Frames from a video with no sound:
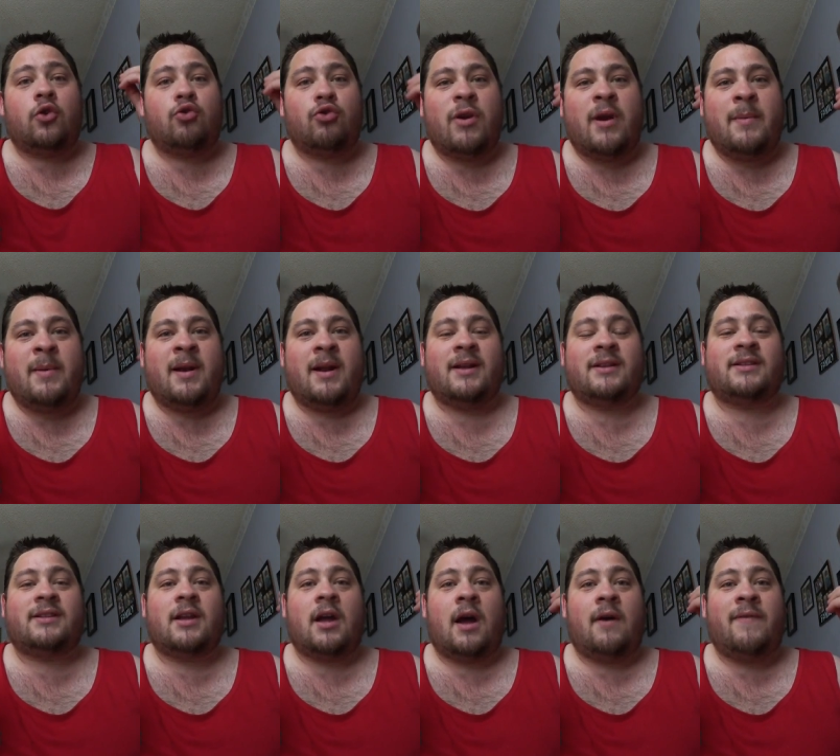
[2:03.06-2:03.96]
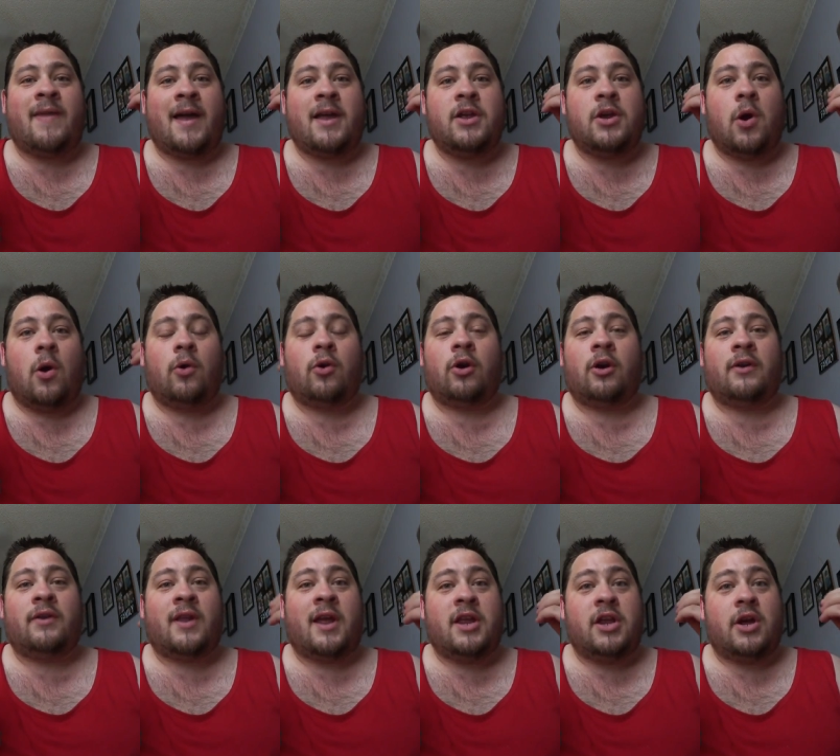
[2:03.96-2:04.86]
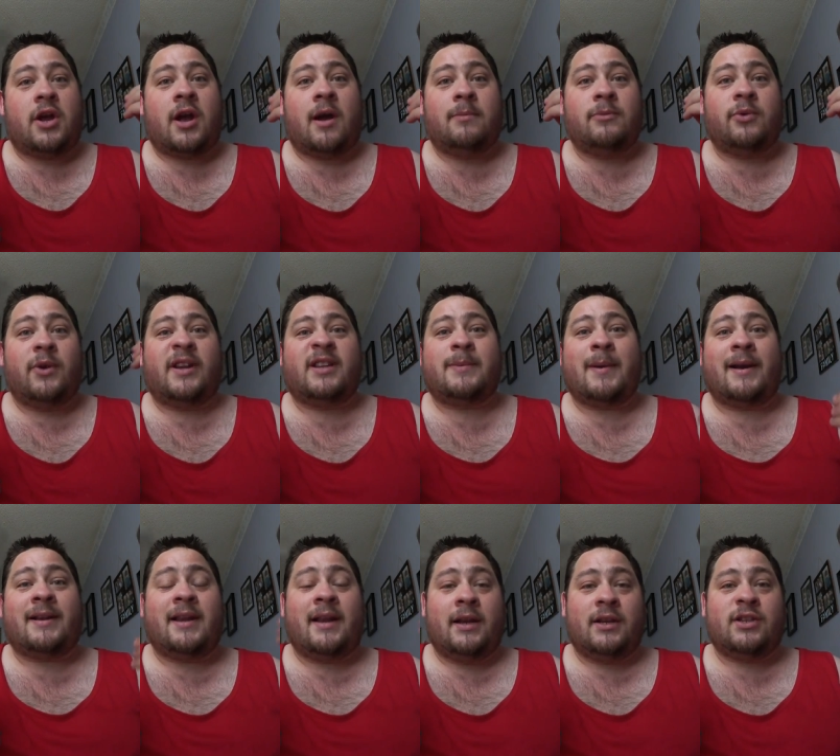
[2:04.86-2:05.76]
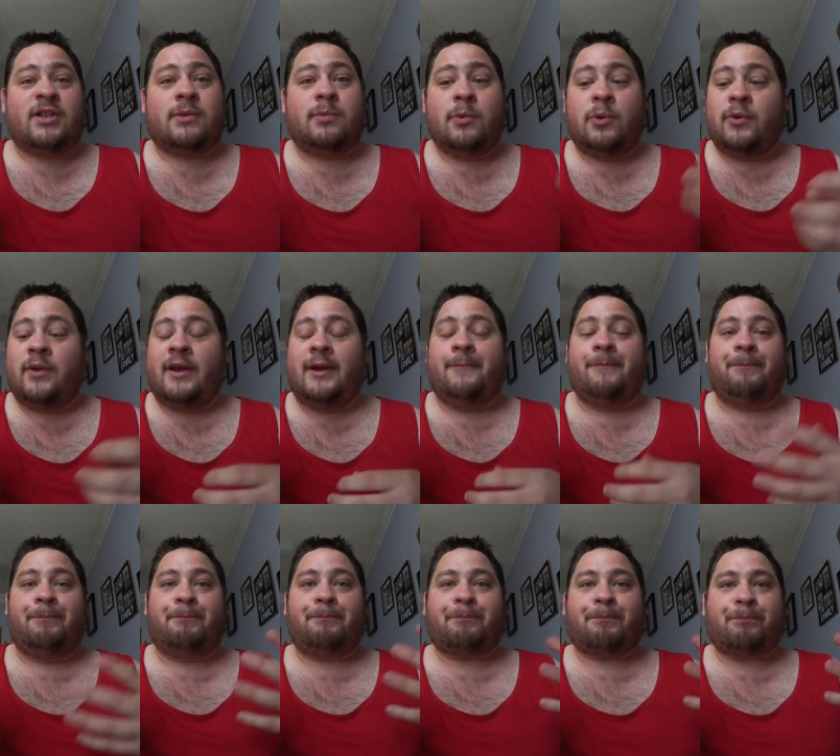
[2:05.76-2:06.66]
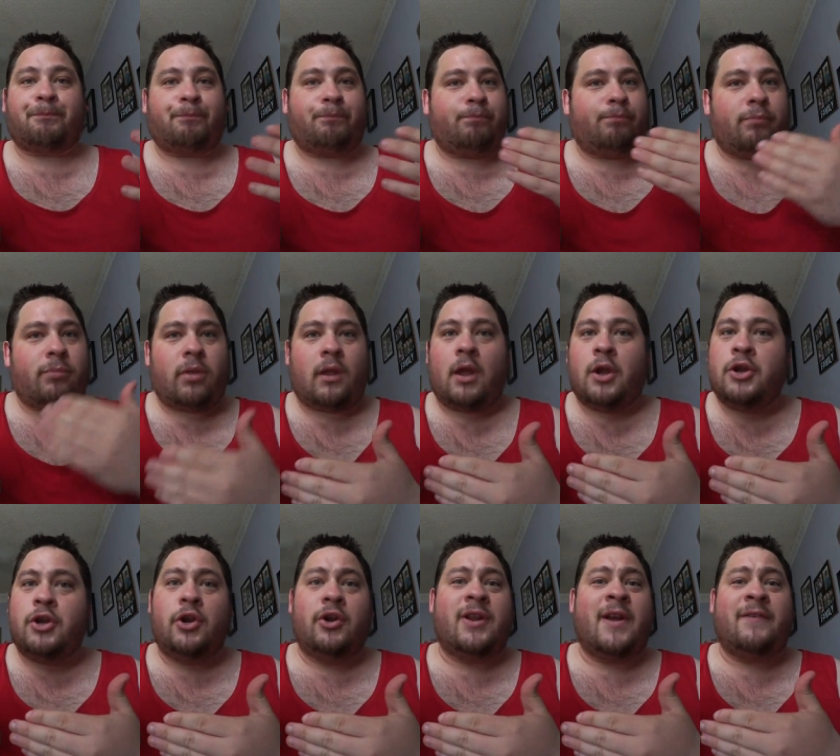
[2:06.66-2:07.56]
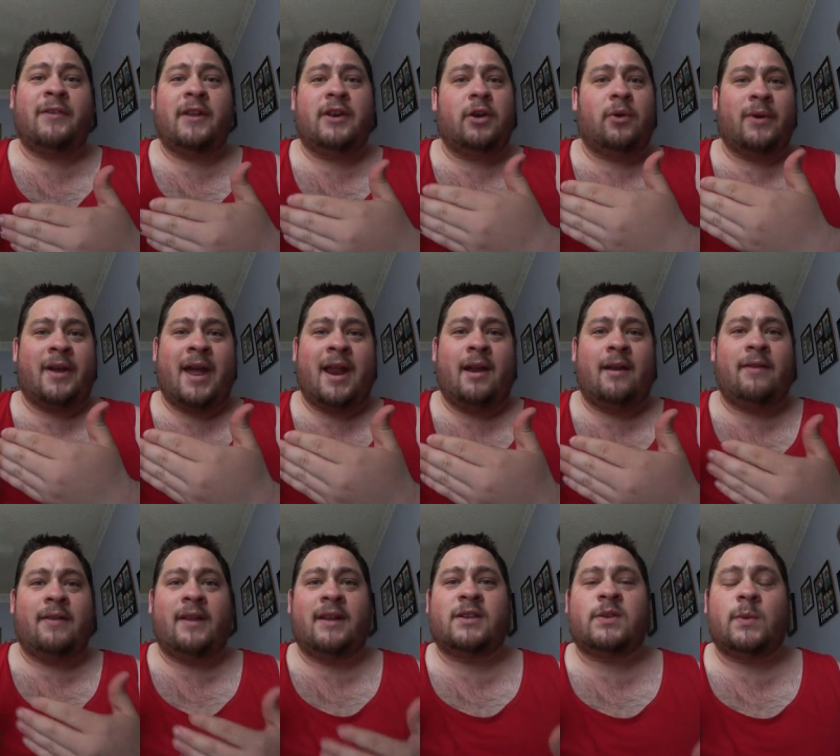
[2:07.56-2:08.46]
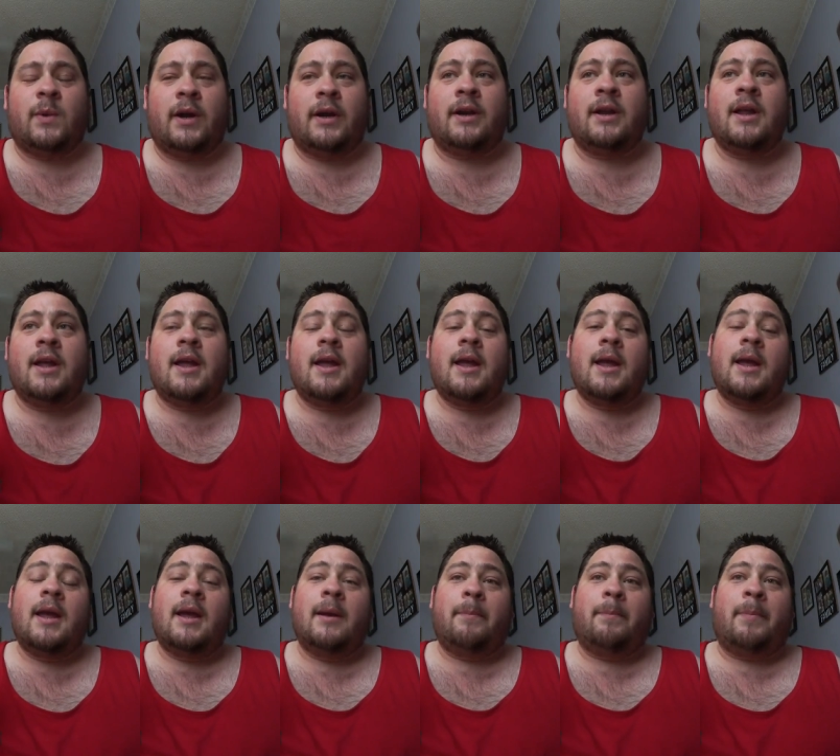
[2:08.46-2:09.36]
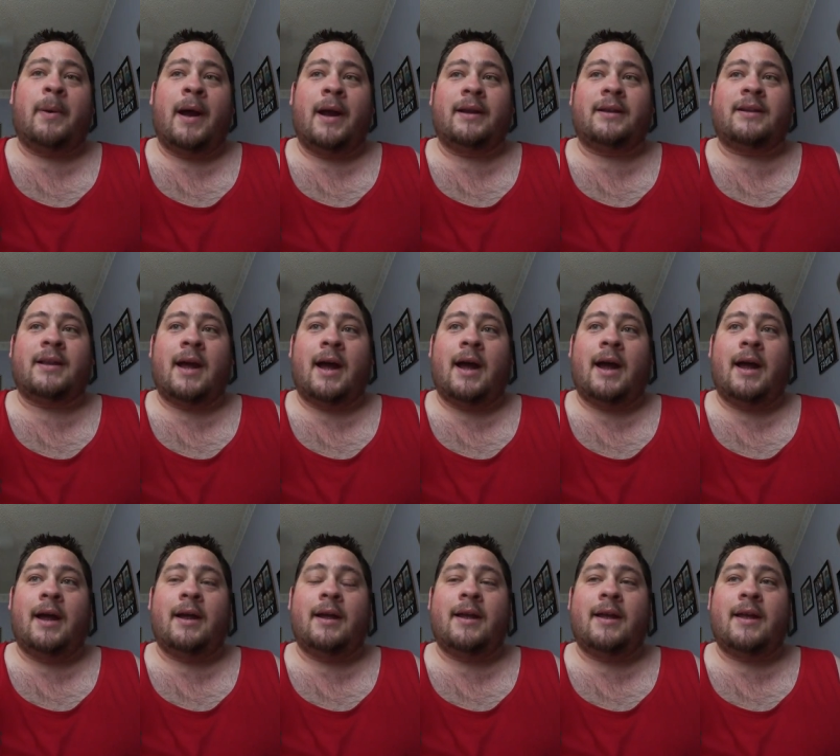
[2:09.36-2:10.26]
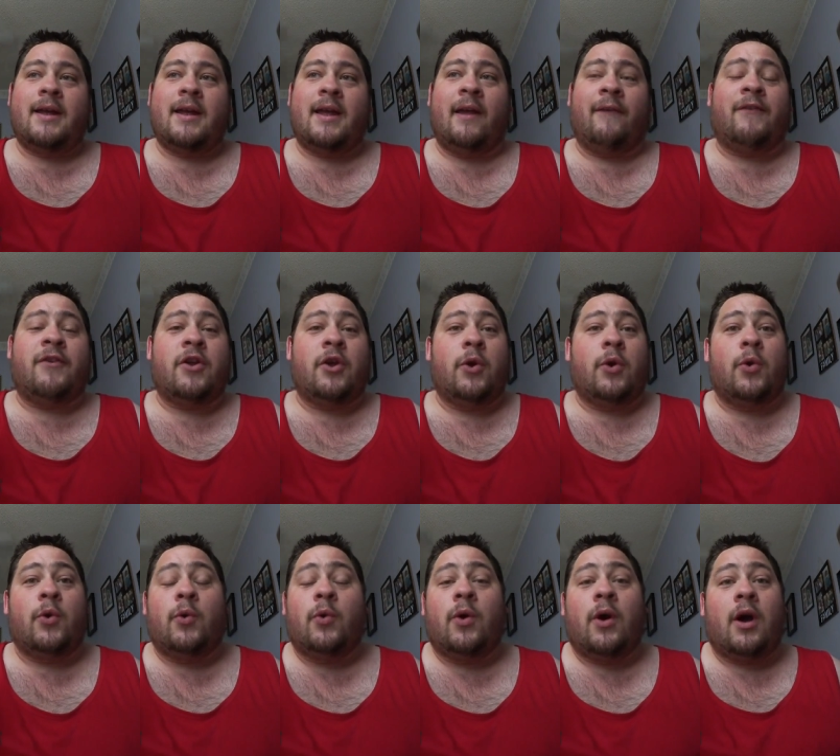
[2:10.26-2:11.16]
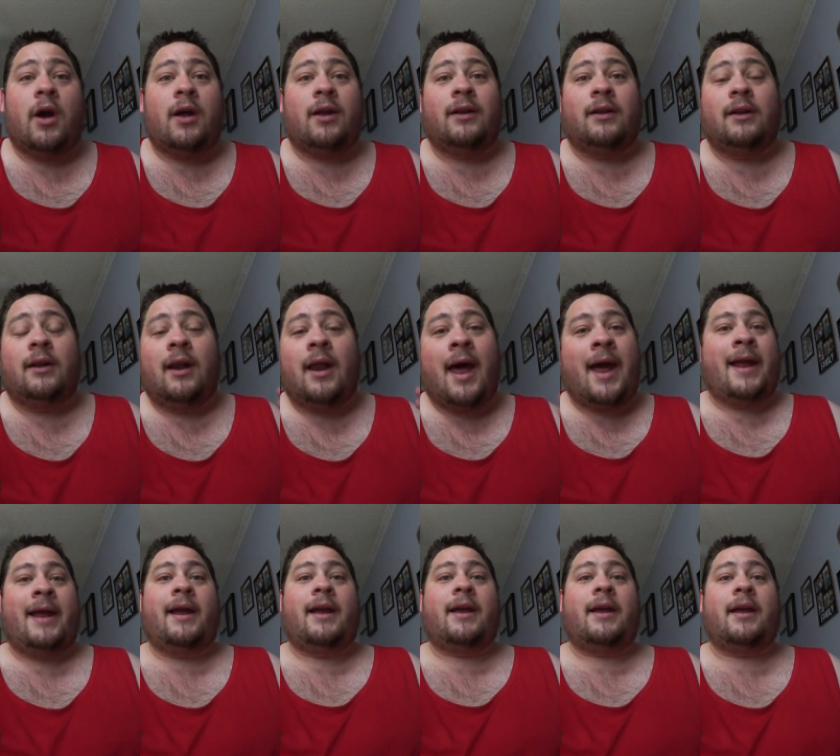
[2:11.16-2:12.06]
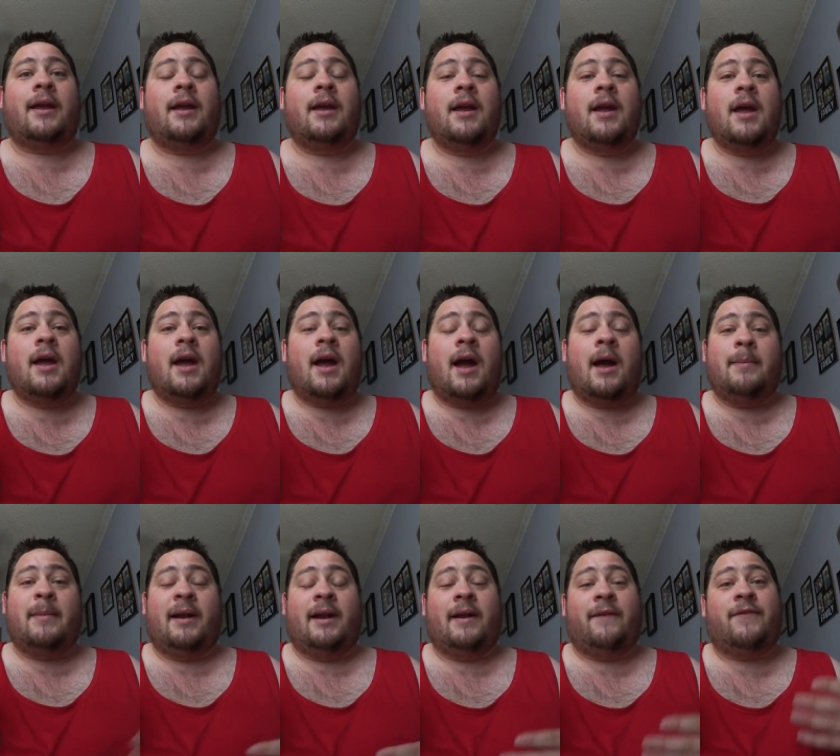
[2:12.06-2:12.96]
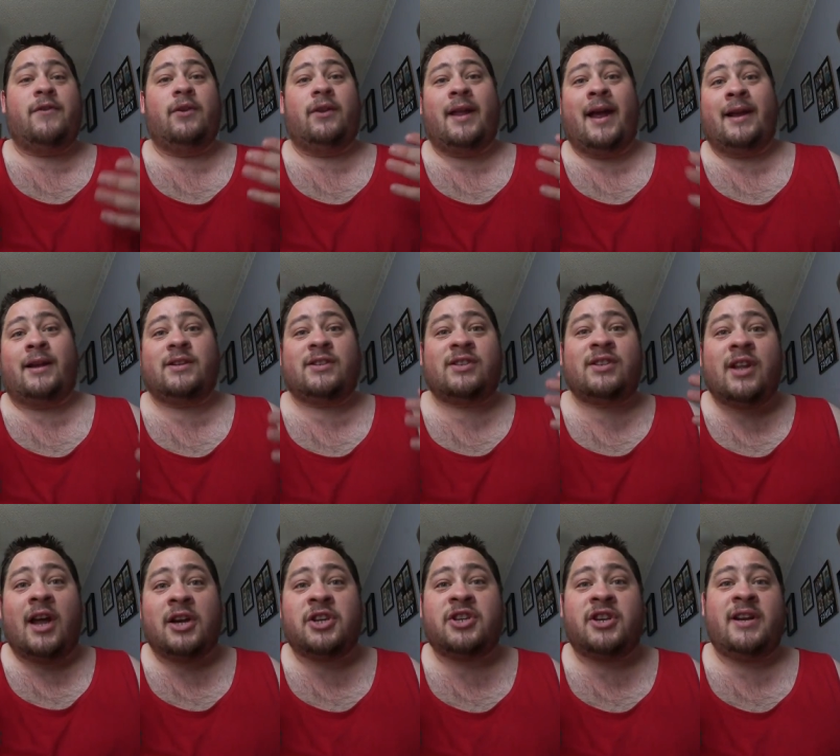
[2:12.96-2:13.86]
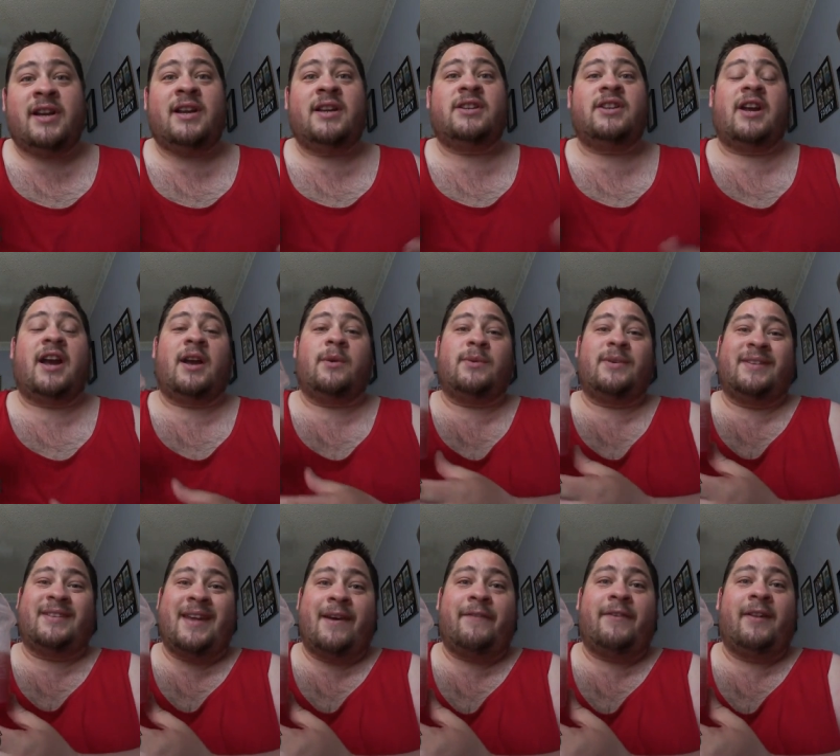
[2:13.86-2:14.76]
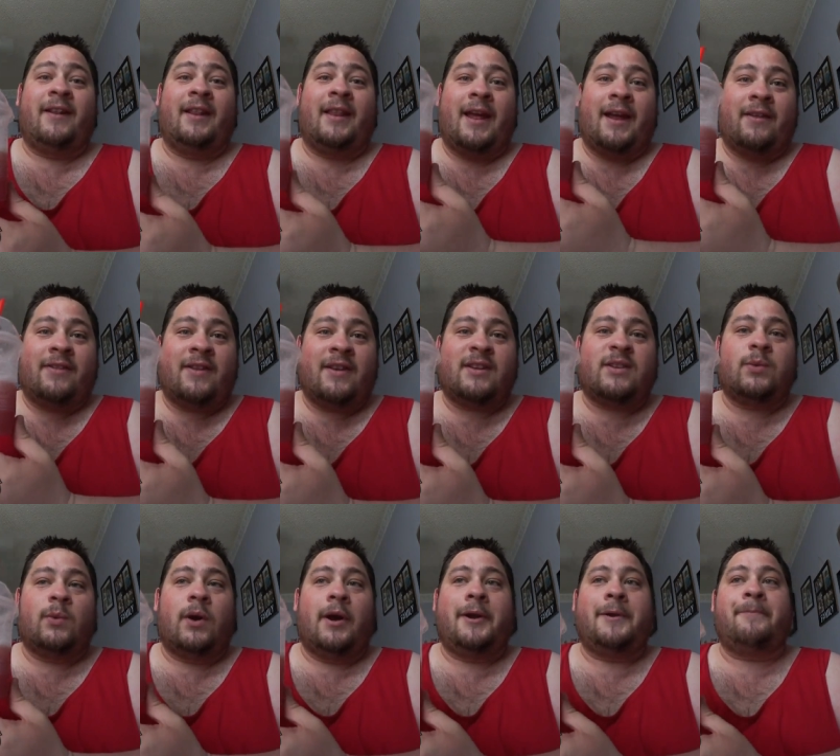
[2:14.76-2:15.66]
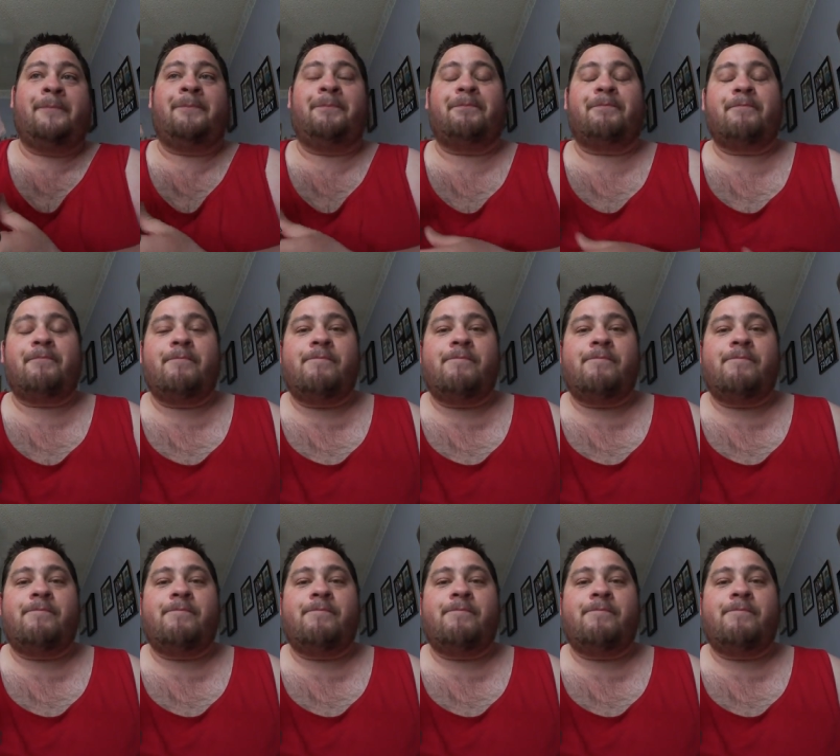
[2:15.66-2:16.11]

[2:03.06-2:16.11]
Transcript: creaminess of that yogurt that you come to expect in a smoothie. You definitely don't get it in this one. But uh, if you like, I mean, if you like slushies, you guys will definitely like this one.